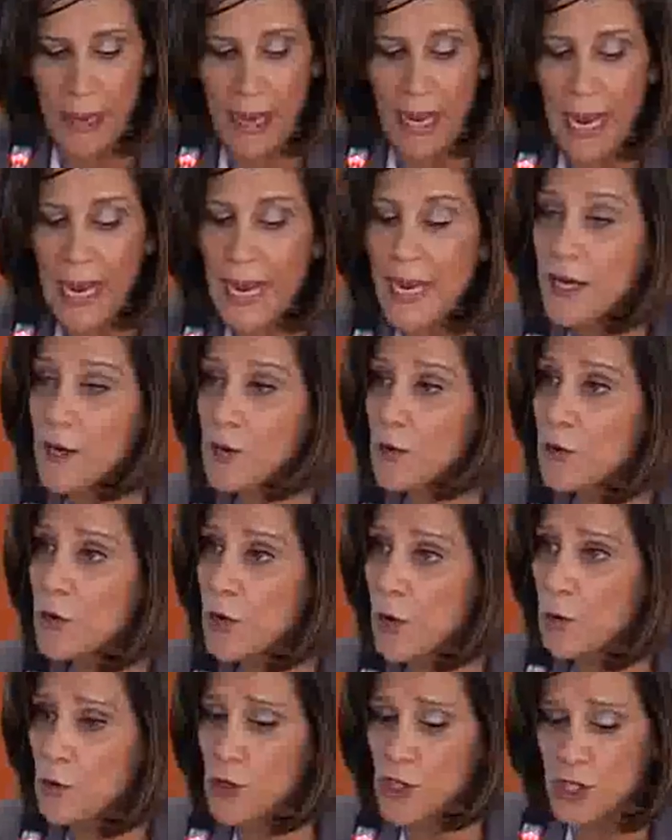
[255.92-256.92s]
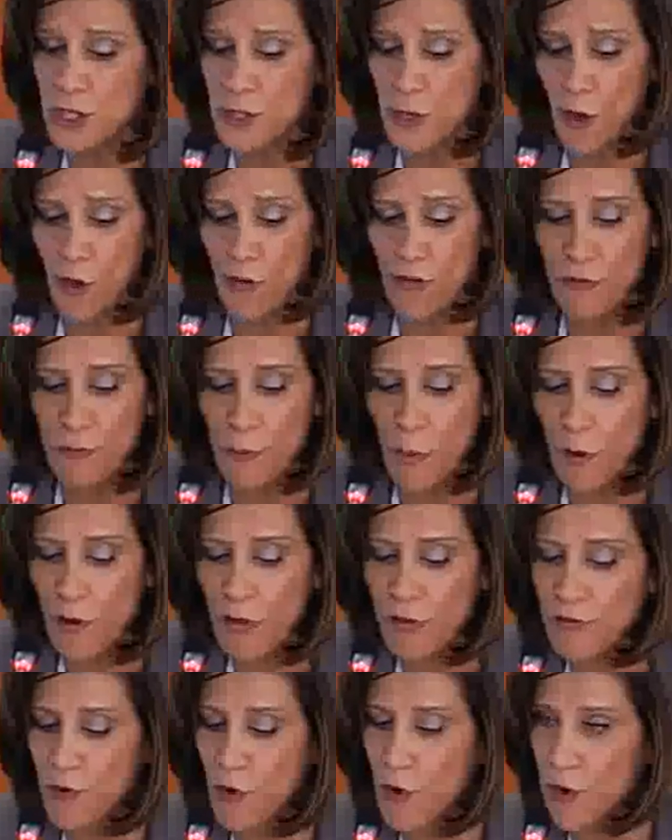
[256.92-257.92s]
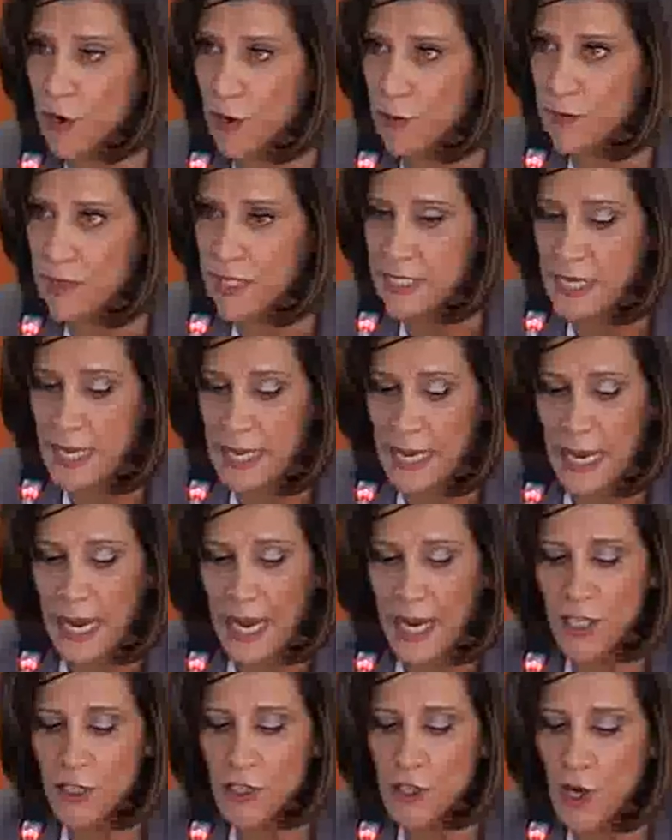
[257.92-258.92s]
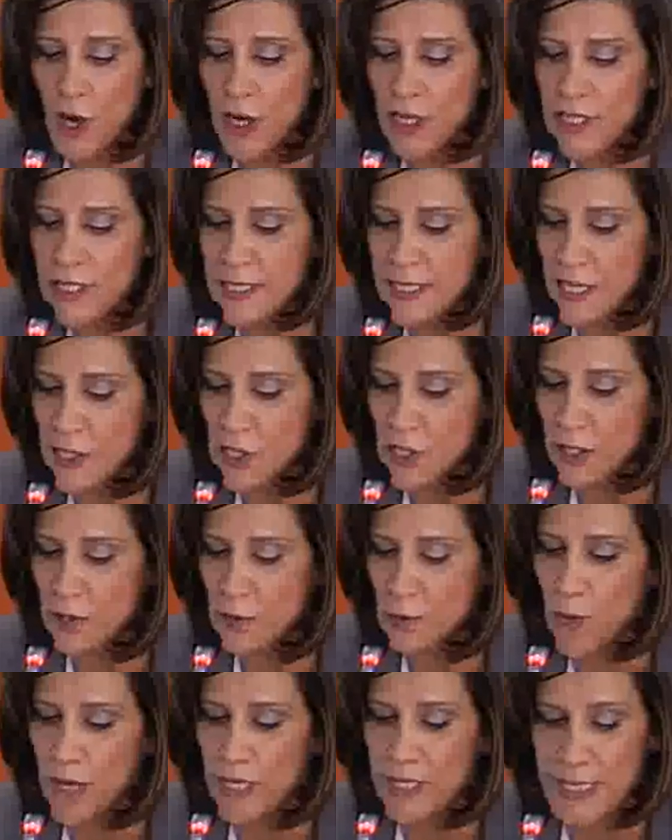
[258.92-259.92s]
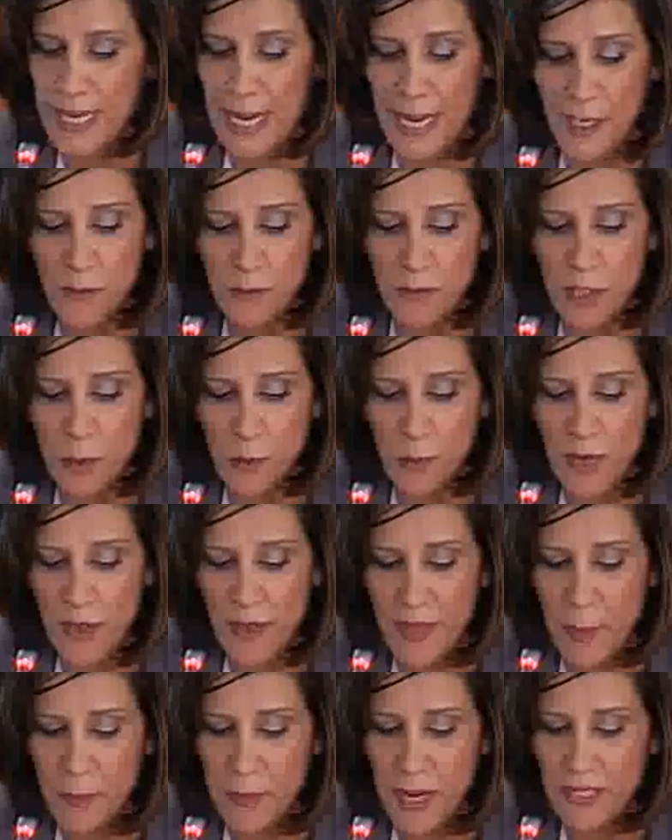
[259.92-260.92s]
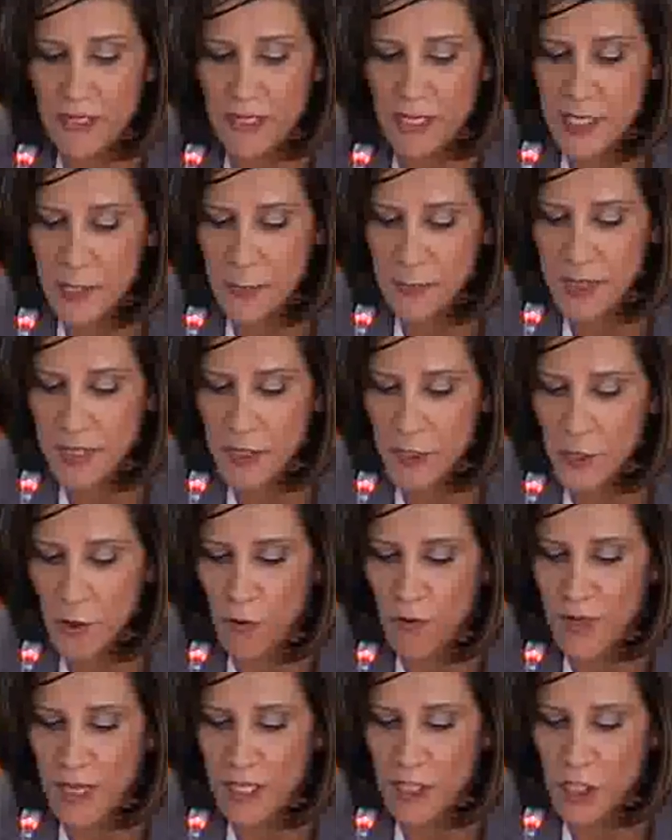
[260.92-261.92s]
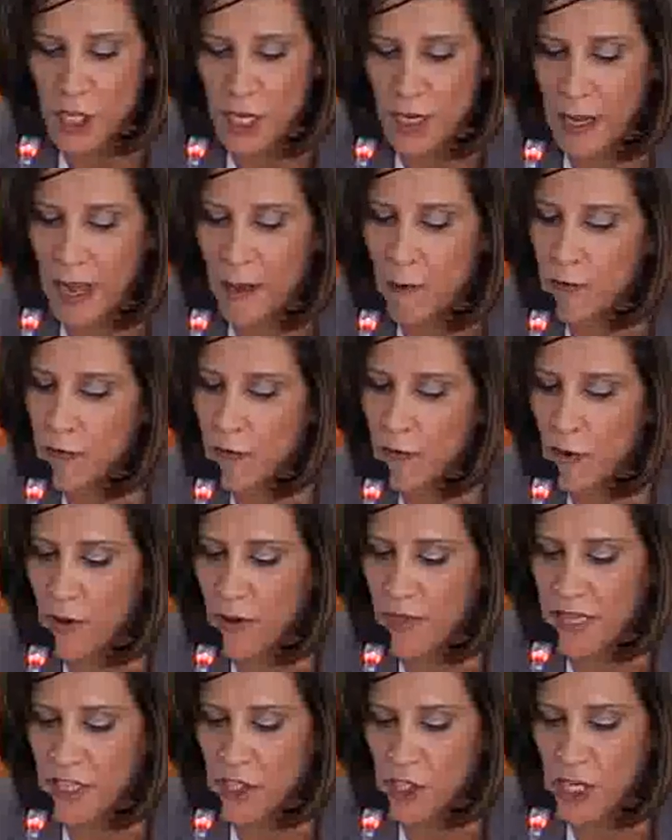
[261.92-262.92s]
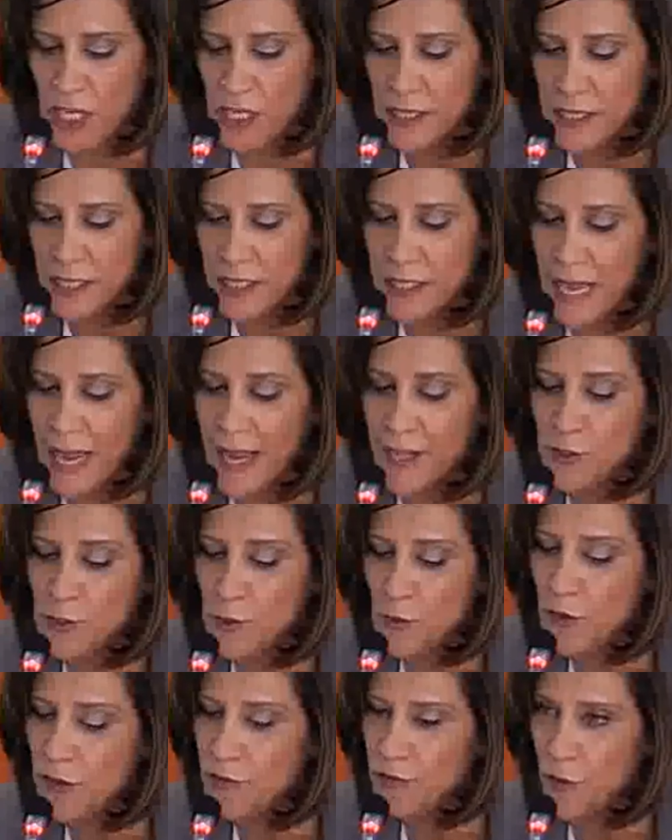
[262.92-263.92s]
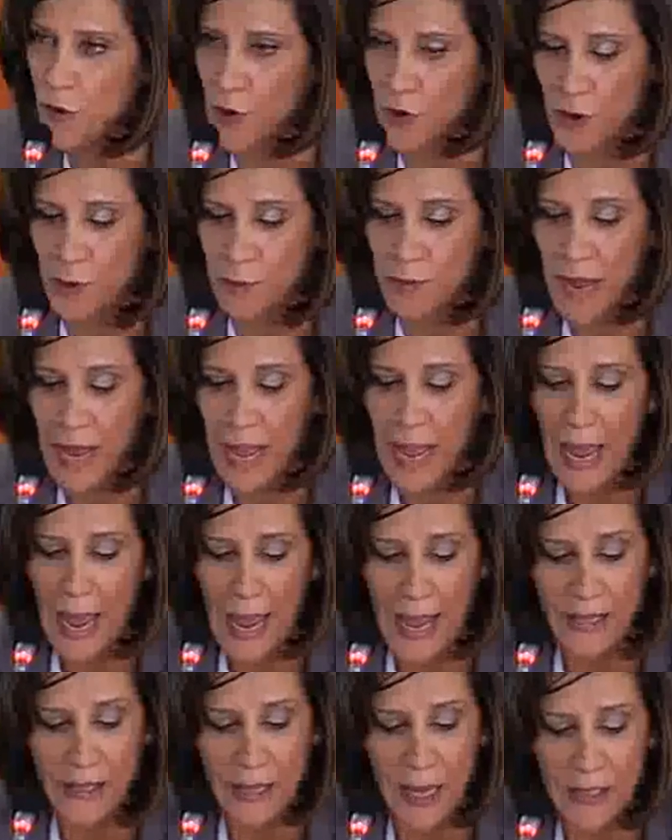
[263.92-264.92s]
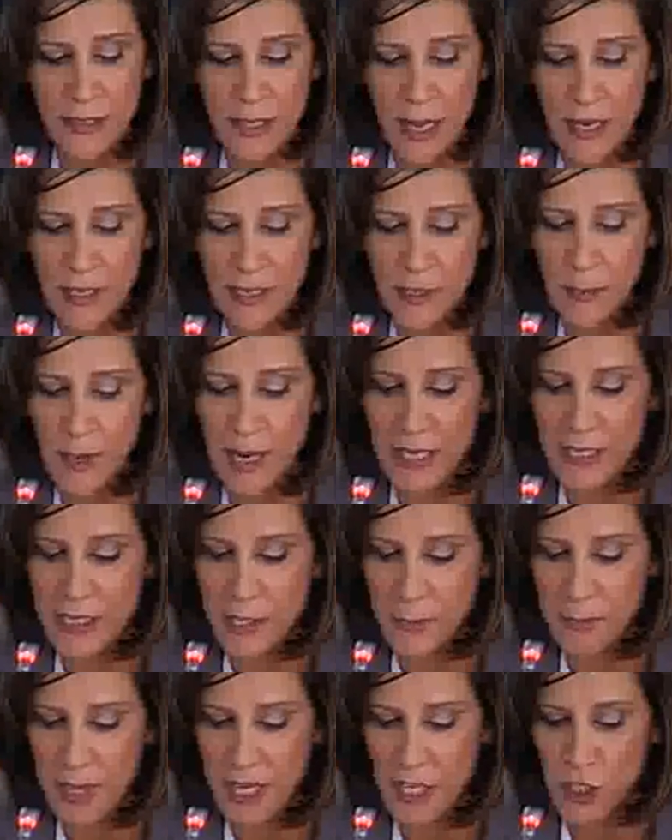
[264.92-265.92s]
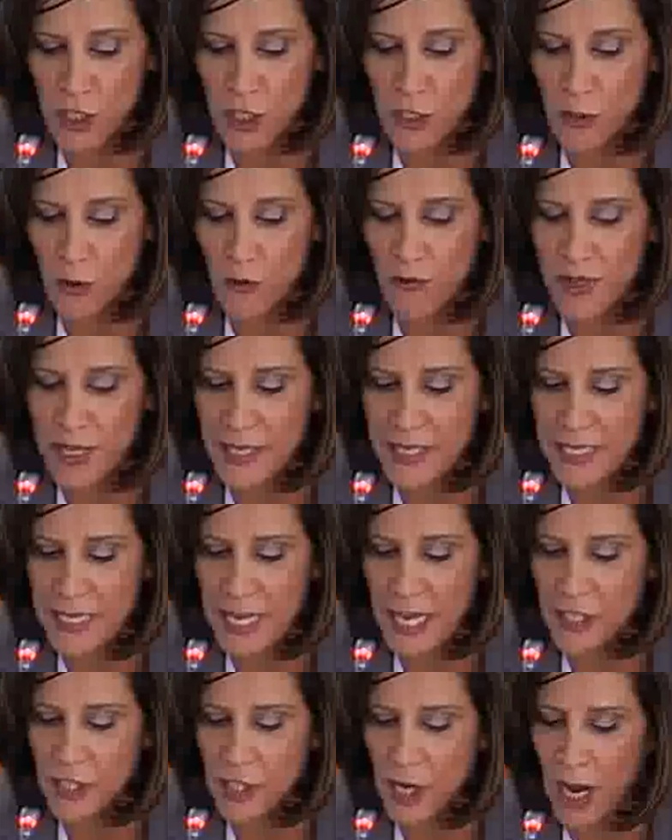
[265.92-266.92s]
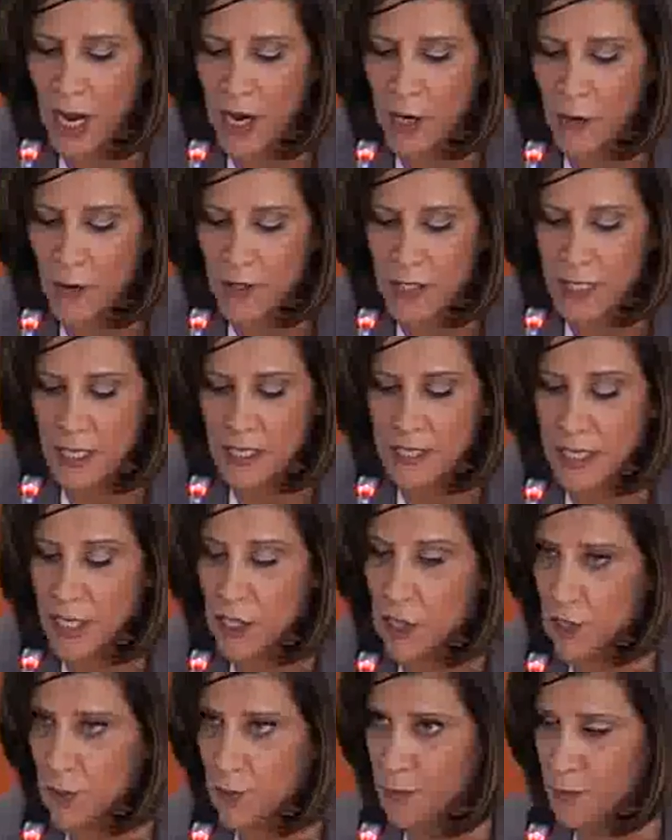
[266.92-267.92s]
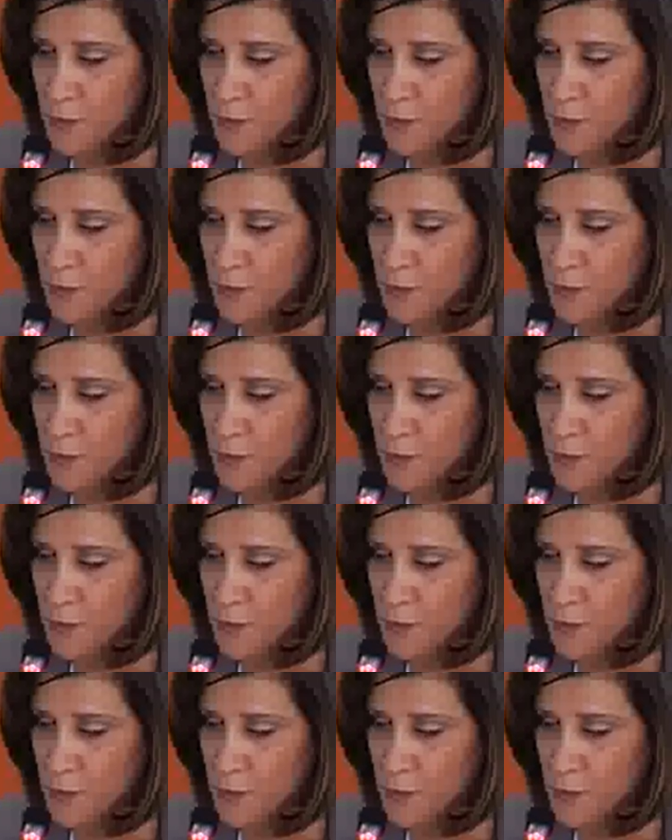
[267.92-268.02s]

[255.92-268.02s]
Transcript: In conclusion of both forums, a joint session was held between the participants of the Children and Youth Forum and adults participation of the CHI Consultation.